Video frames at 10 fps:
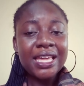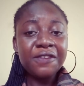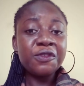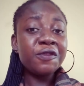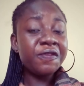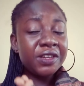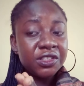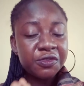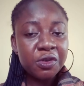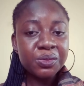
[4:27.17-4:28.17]
If you
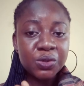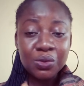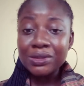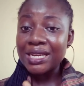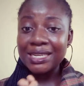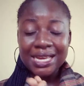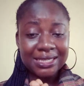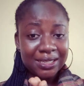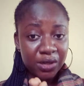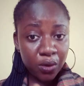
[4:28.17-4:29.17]
finish from school 10
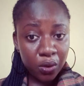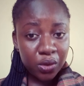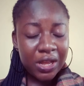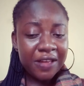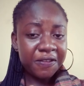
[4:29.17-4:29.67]
years ago,